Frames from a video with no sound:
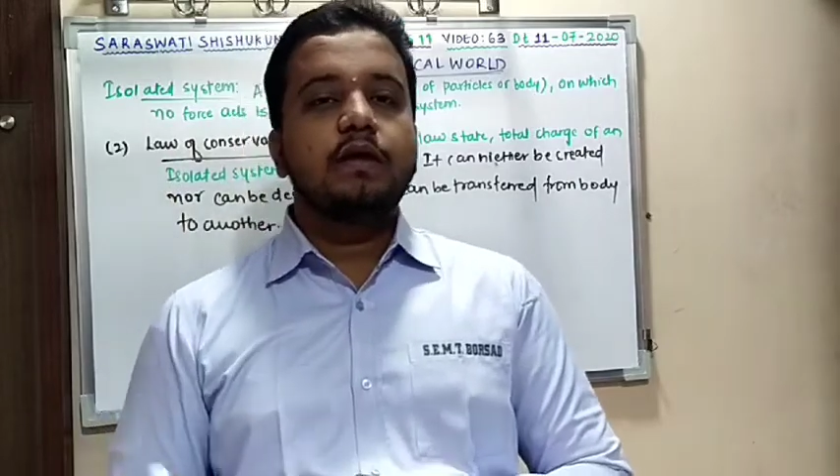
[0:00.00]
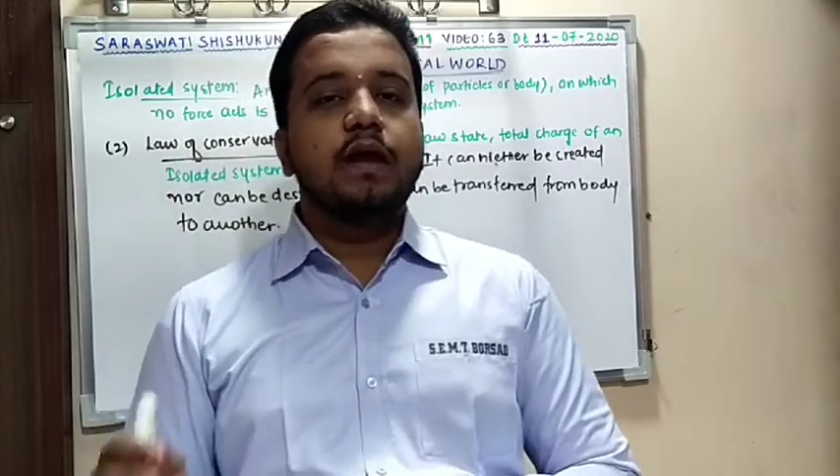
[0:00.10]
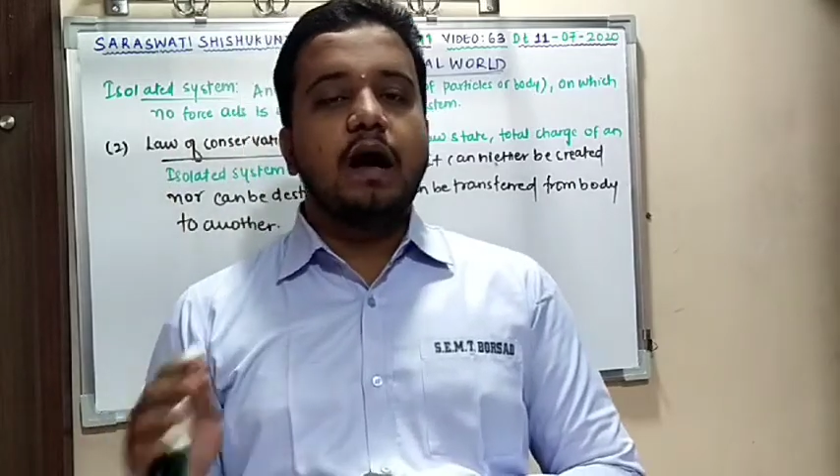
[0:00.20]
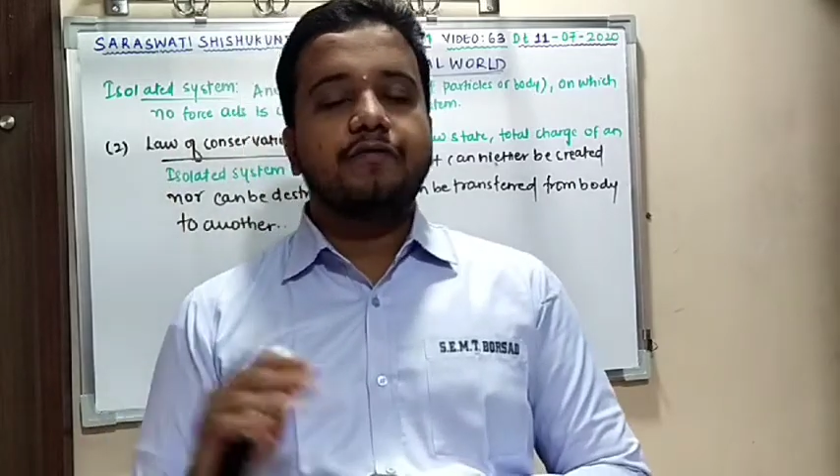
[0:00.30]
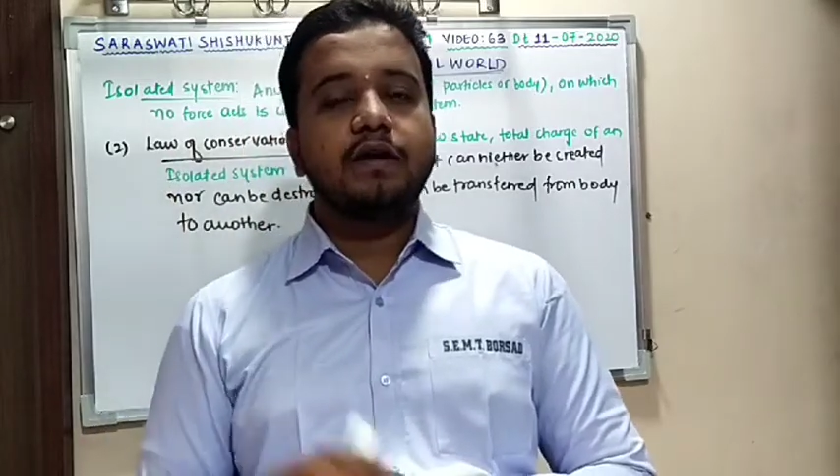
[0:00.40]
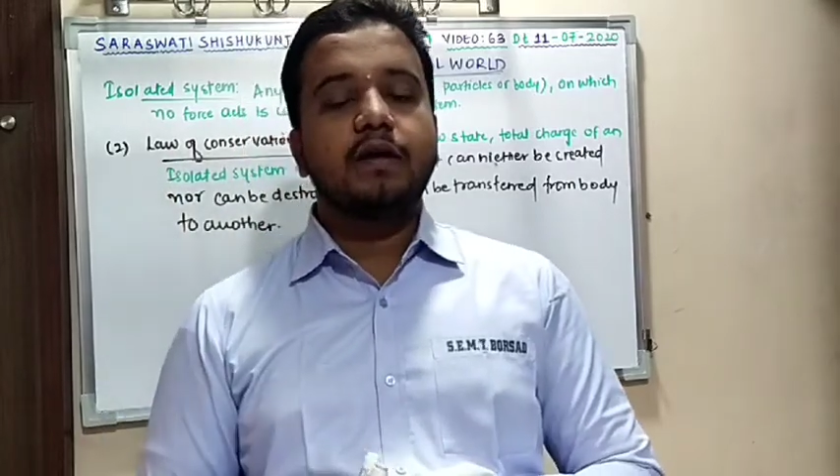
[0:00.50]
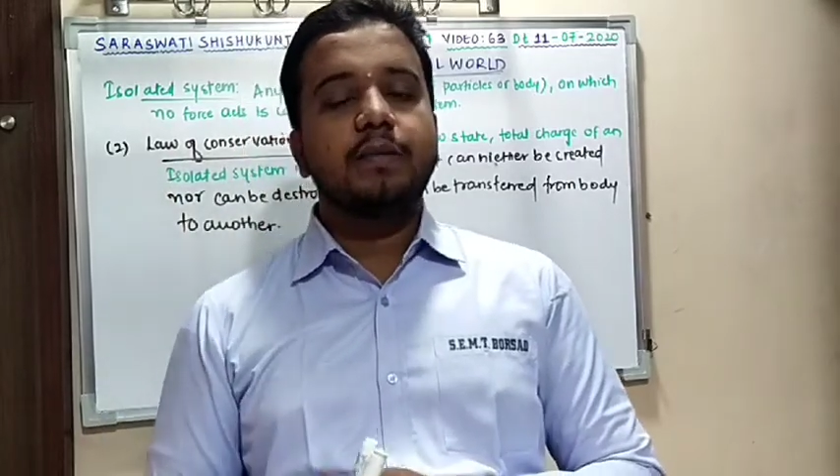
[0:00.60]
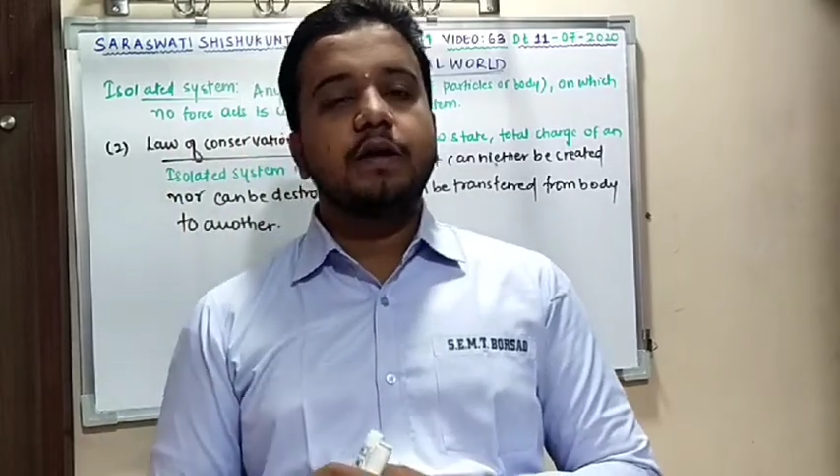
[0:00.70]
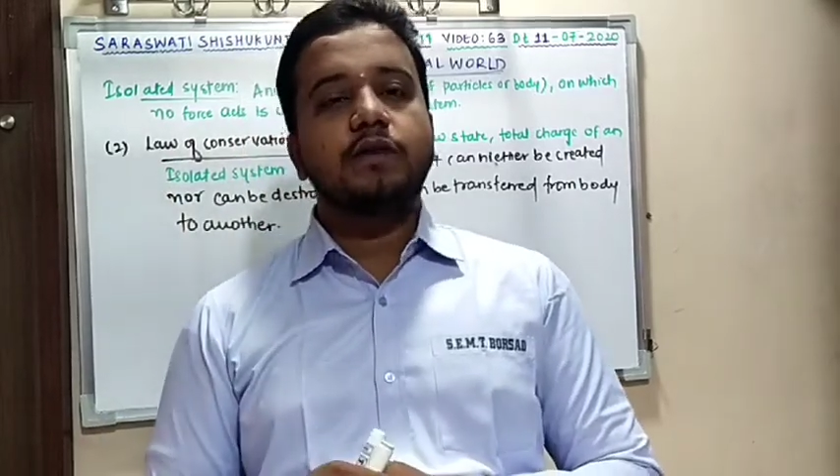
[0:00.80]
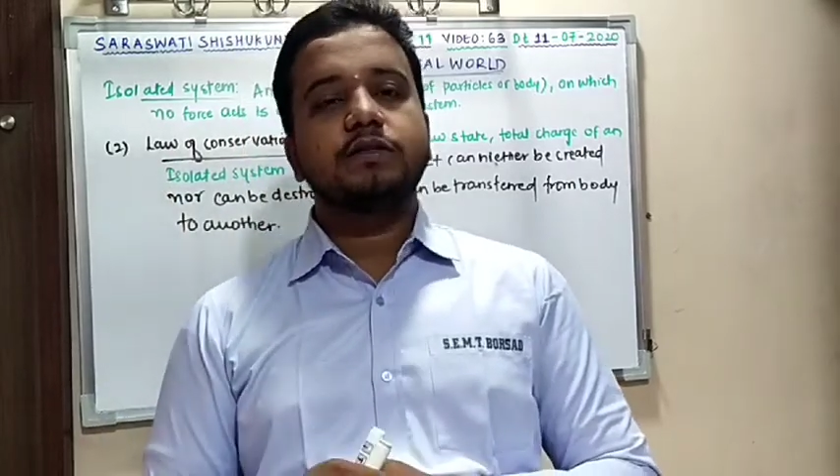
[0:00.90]
After
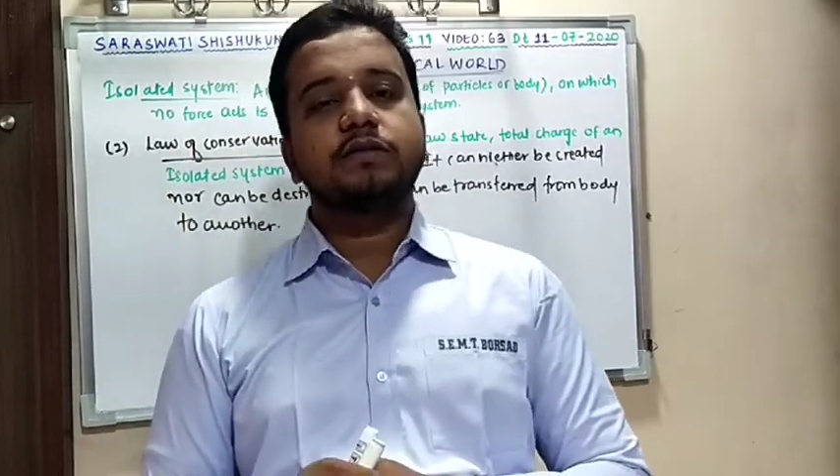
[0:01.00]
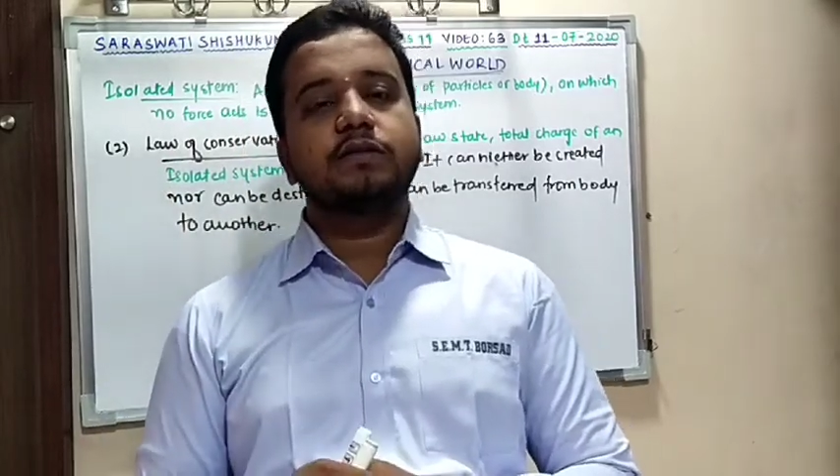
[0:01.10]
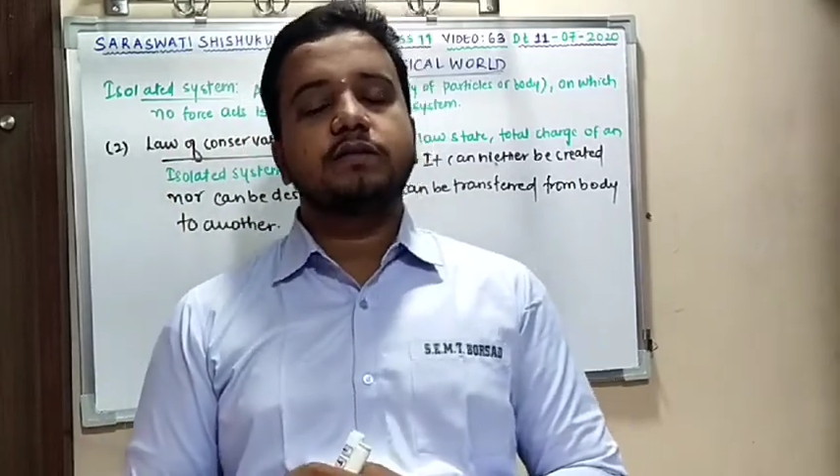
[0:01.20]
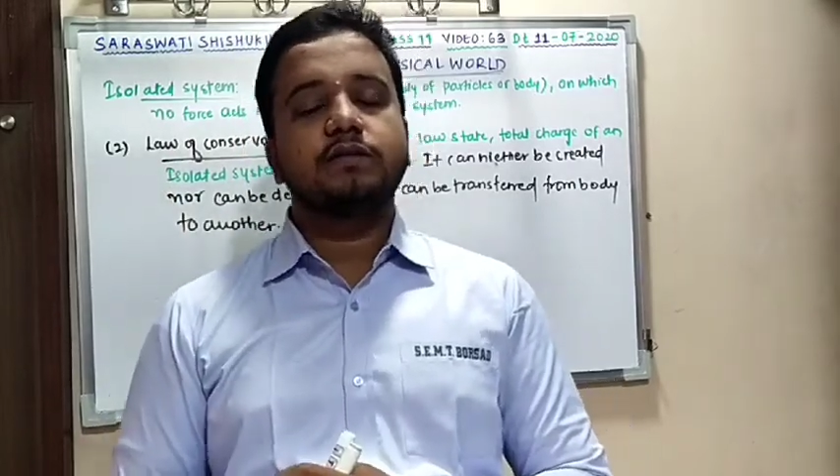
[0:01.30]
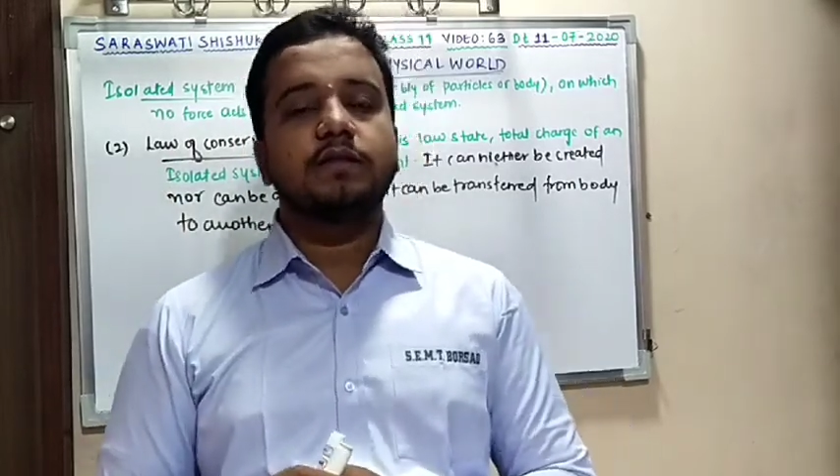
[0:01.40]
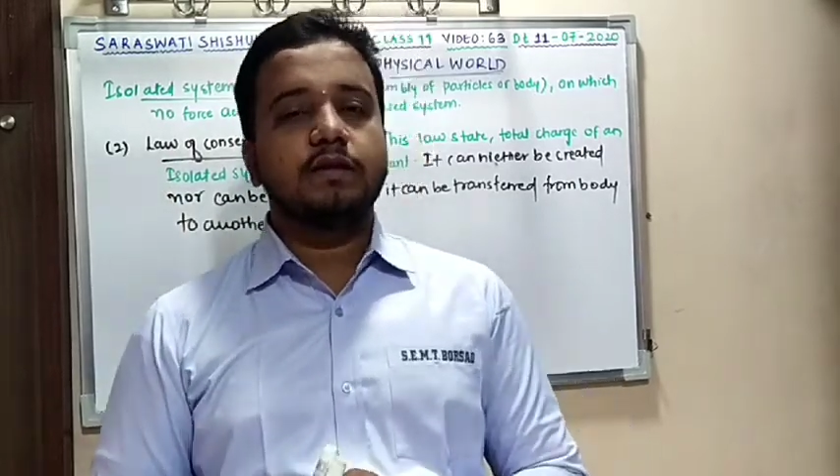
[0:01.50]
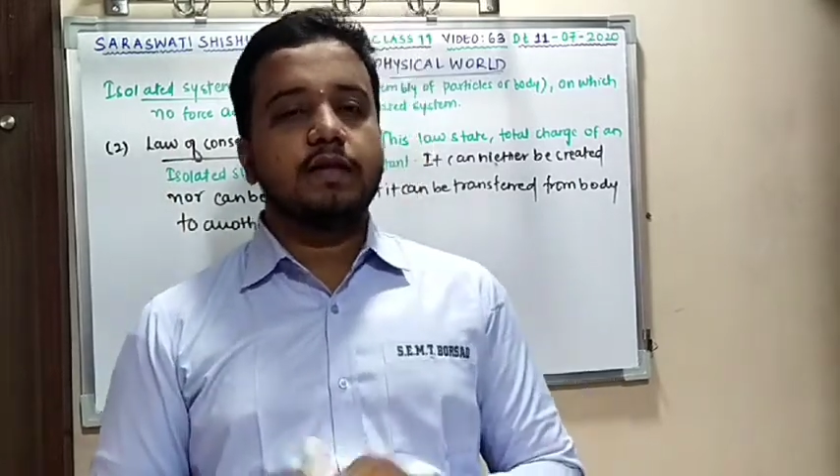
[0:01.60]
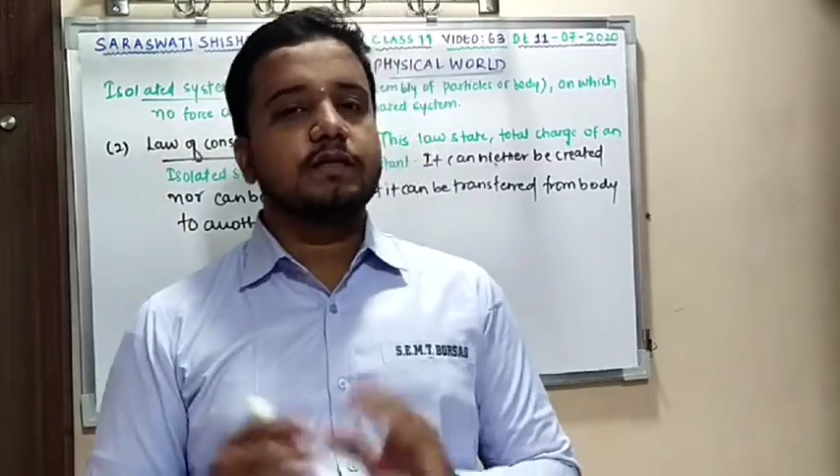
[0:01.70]
rubbing also, there